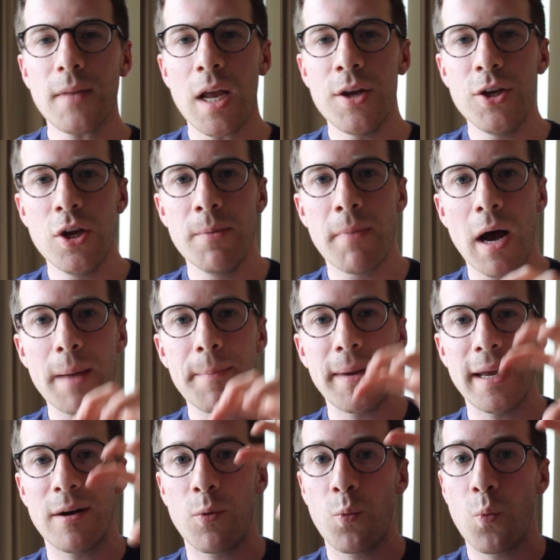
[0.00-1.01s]
you might be
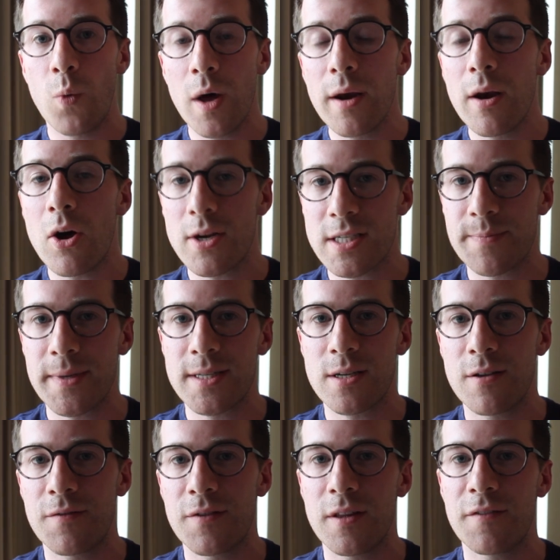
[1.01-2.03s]
in one
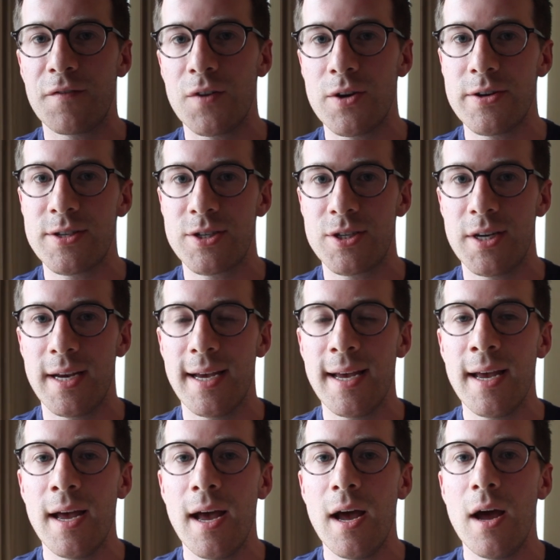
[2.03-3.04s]
hospital for the first
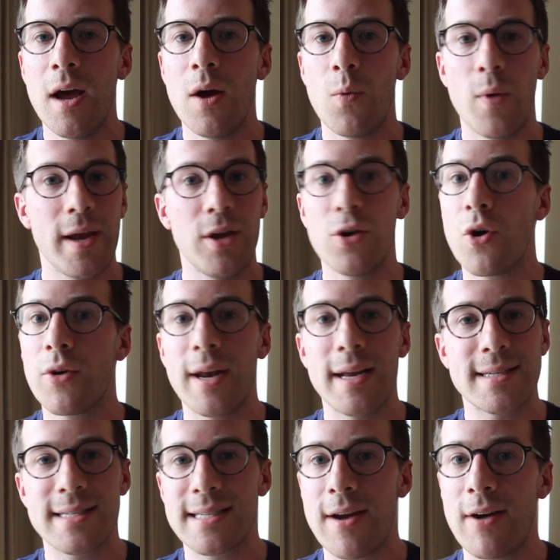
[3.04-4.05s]
year where you're not
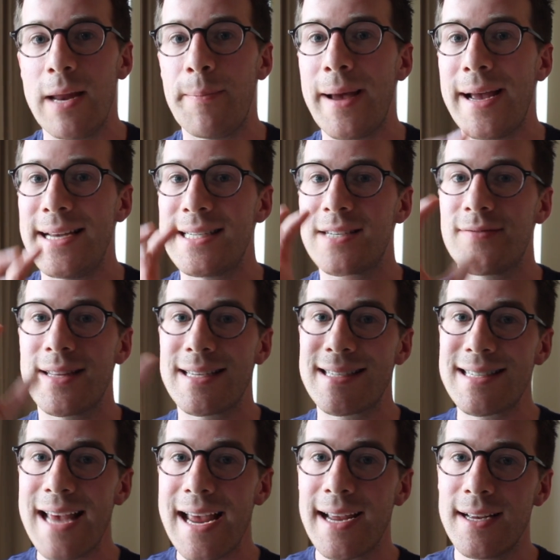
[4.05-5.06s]
necessarily based for the
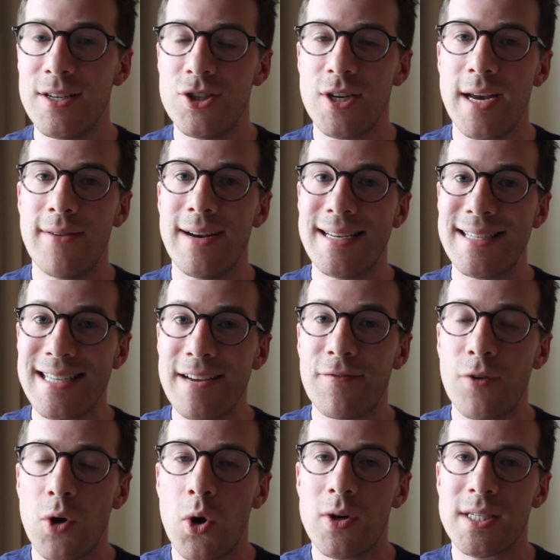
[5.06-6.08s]
second year in a
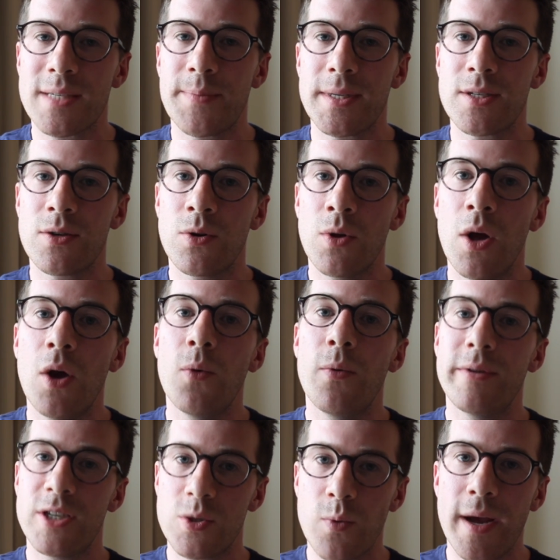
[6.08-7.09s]
different hospital,
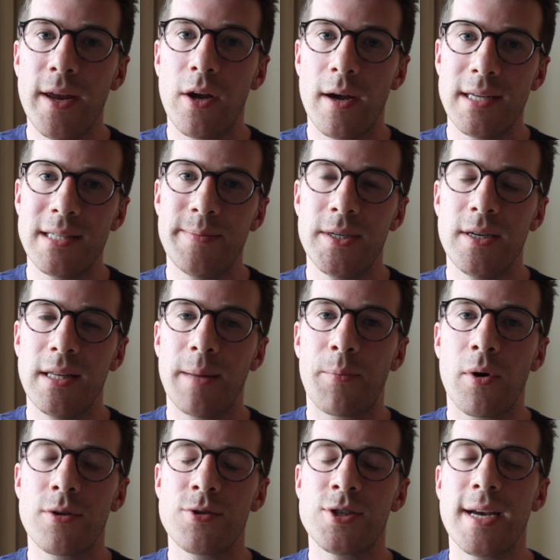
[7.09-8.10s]
which is where you're going to be doing the
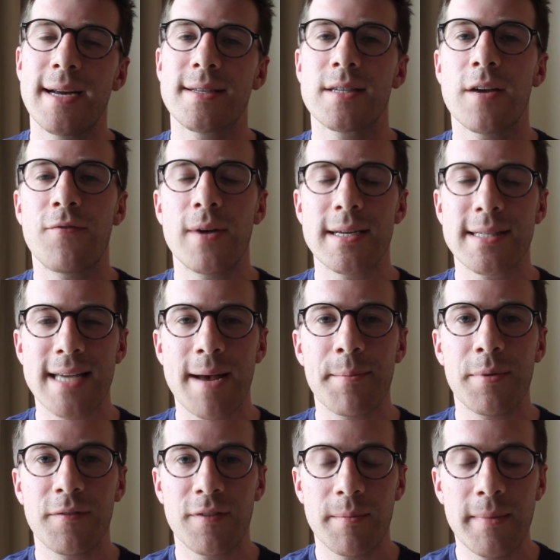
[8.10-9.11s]
project. So for
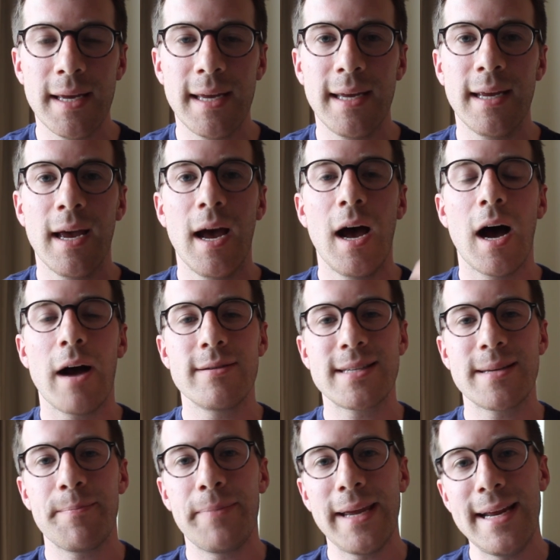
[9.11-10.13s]
example, for me, I was
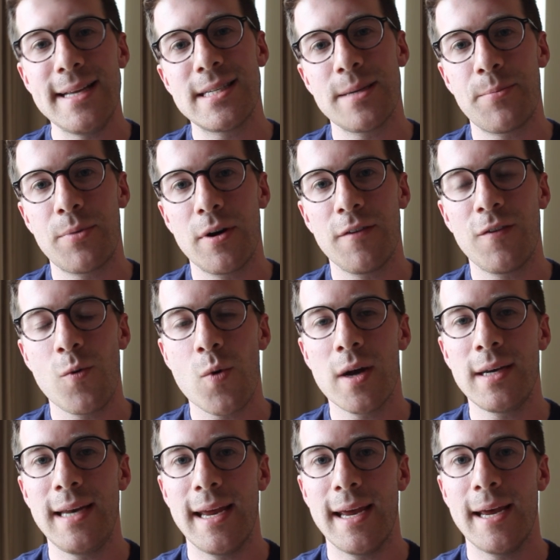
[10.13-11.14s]
in Peterborough for
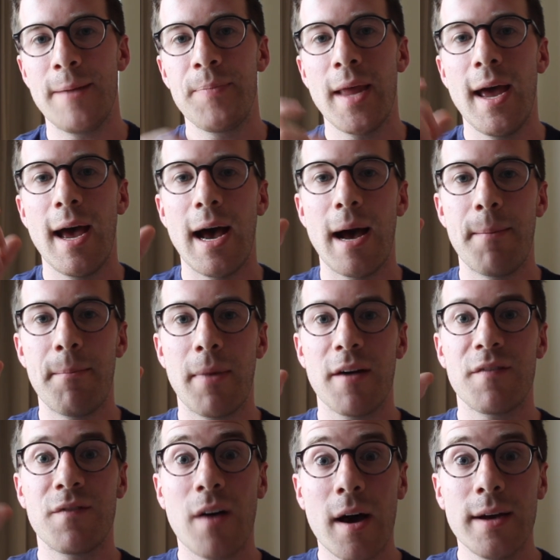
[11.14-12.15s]
1 year and my
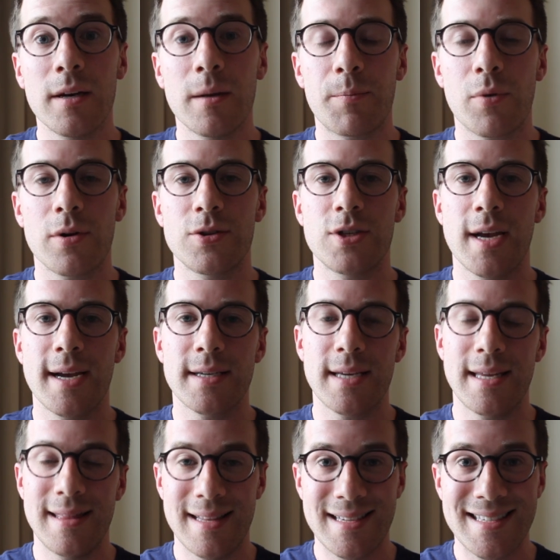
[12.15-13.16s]
final project
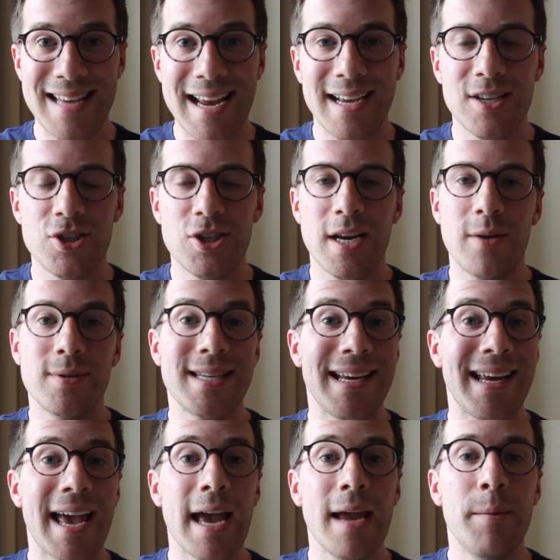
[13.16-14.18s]
in the second year was
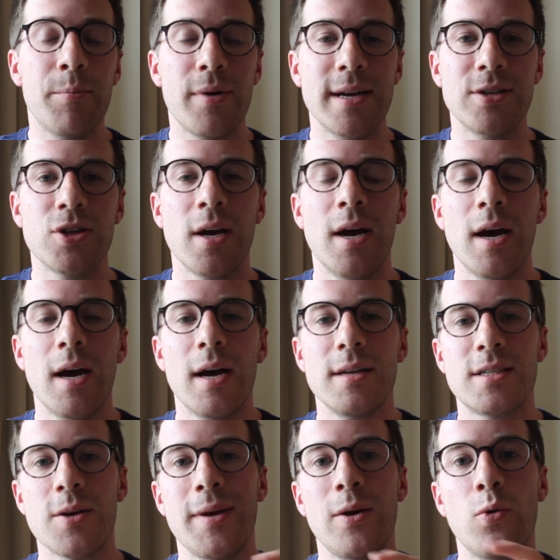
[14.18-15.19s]
in Cambridge. And
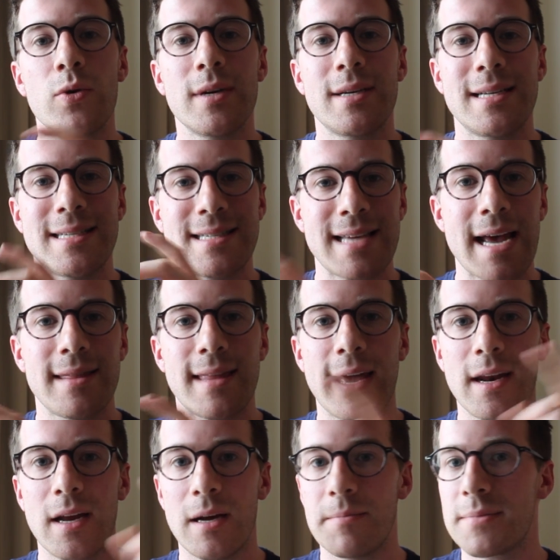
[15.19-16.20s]
so in order to set
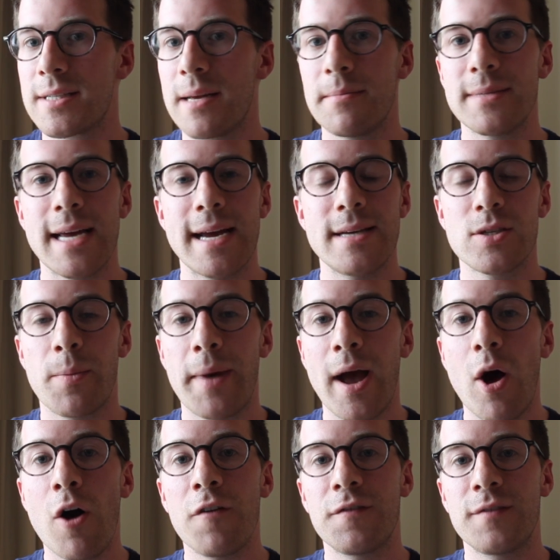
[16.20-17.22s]
that up, some days on my
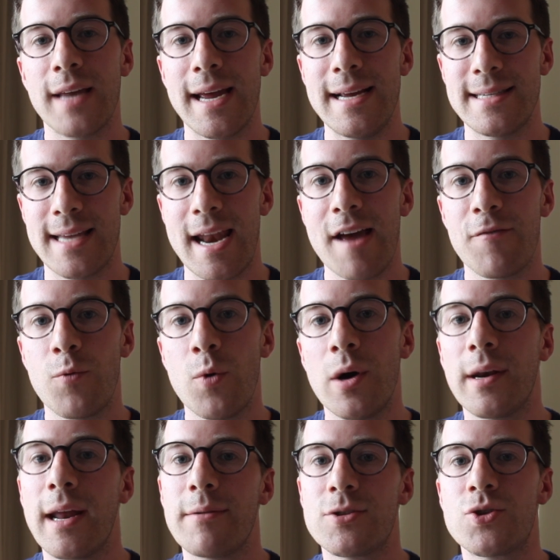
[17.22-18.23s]
off days in
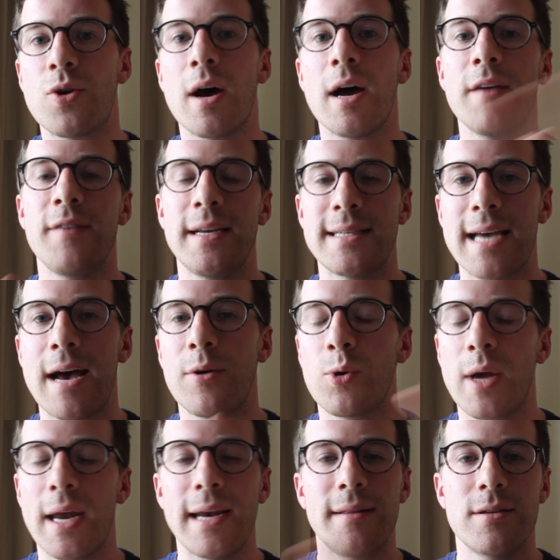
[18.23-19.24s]
F1, I was driving down
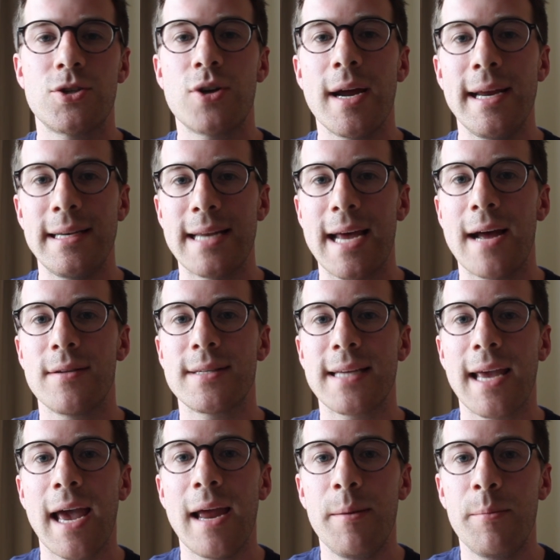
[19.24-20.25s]
or getting the train down to
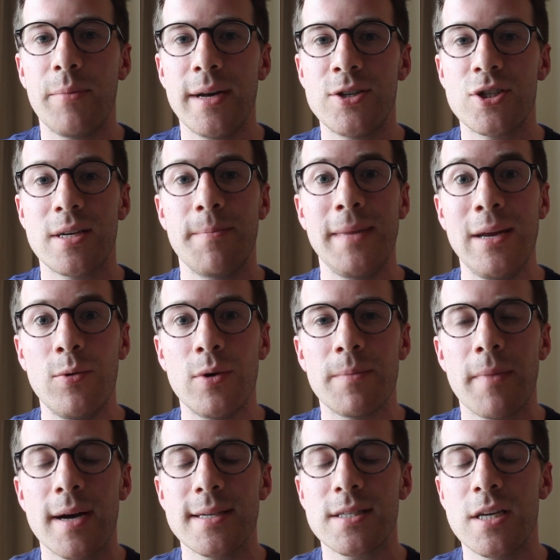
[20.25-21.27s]
Cambridge to meet with
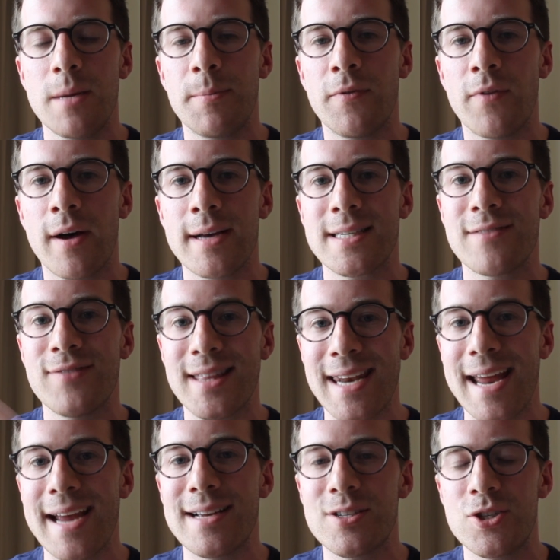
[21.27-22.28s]
my supervisor for the
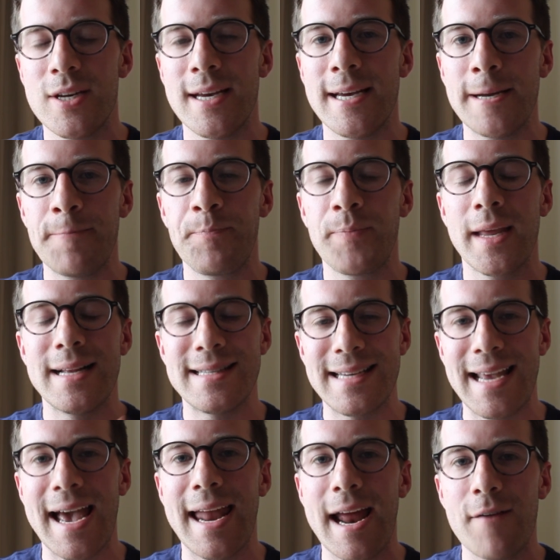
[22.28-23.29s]
next year to
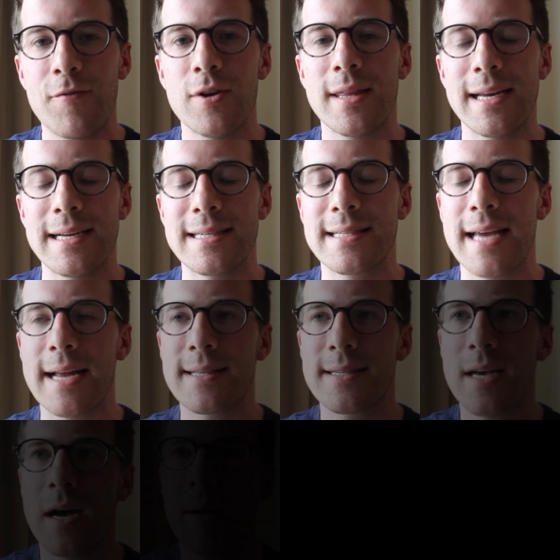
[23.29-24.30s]
get everything set
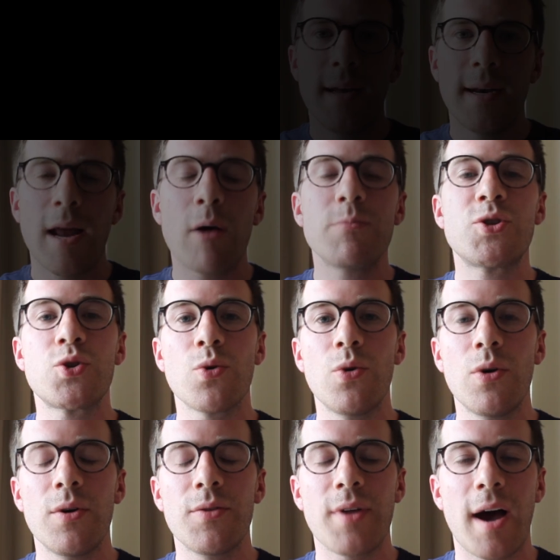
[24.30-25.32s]
up. Now, I'm
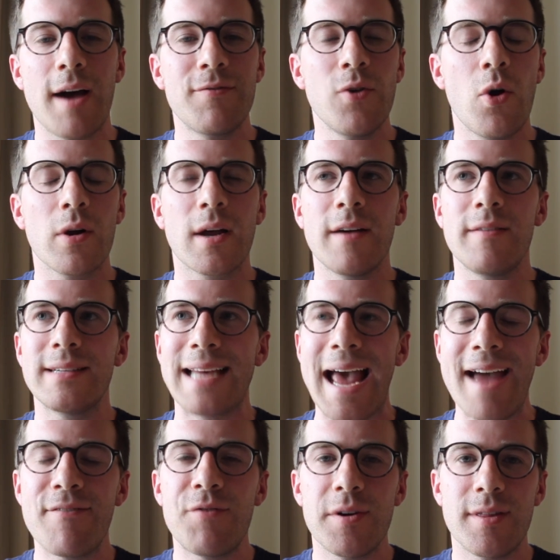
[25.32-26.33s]
sure that I've not covered
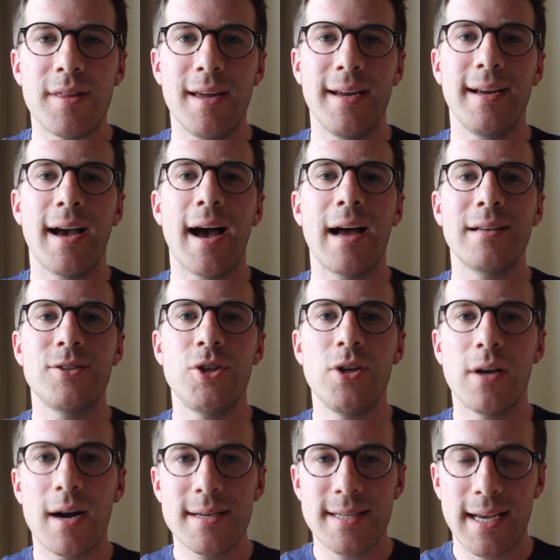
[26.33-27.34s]
everything and you
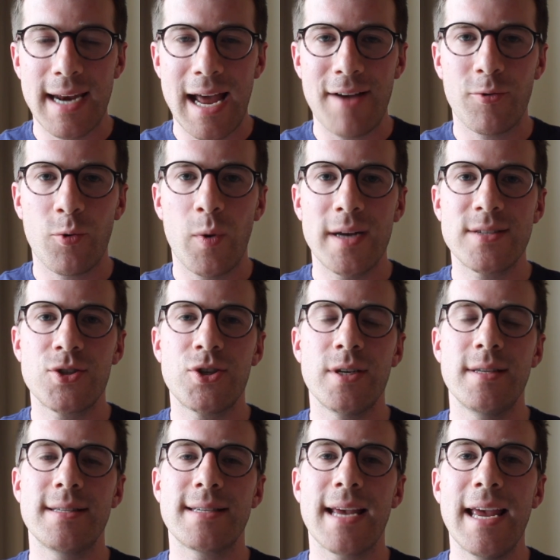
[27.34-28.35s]
guys are going to have
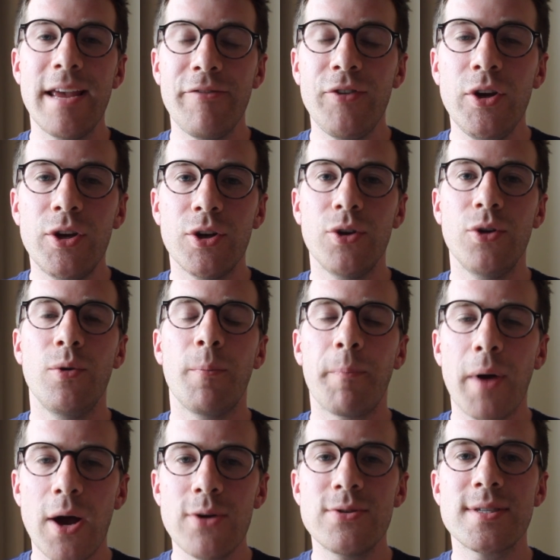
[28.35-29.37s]
questions. If you do,
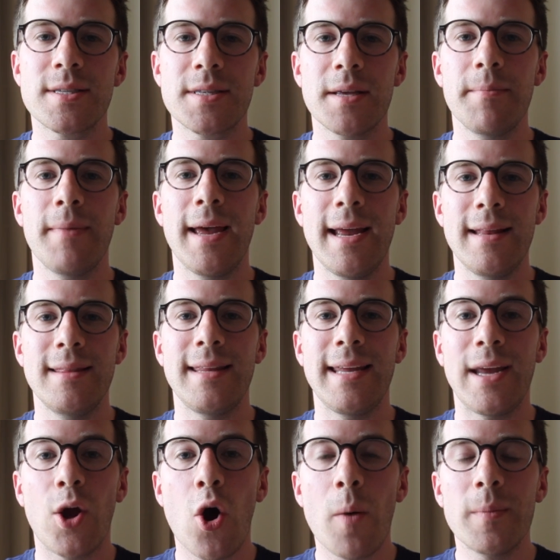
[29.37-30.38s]
post them in the
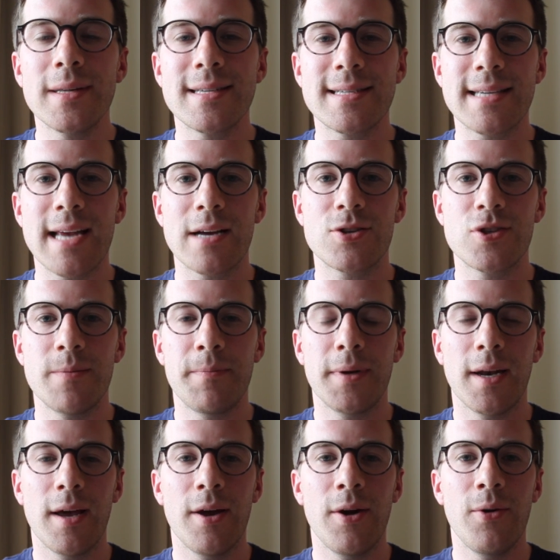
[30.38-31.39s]
comments section
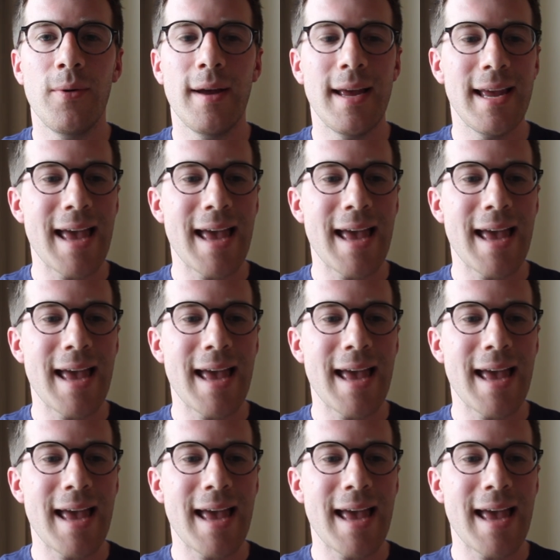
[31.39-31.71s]
below.